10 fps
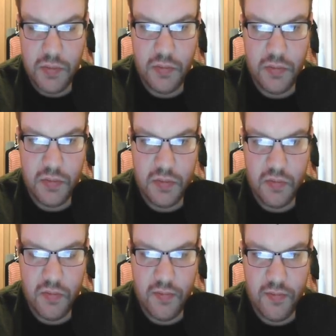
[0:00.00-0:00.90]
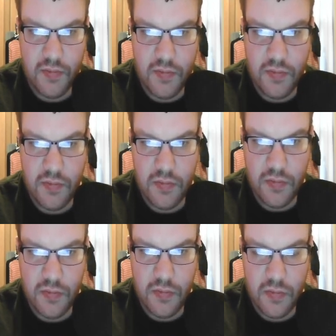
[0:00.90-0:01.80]

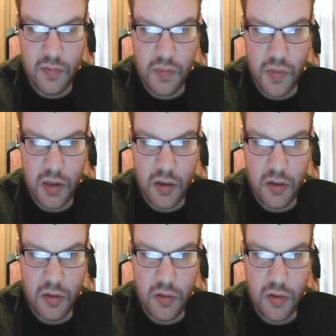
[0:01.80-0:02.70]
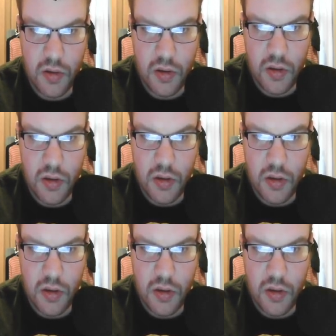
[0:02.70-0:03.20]
[no speech]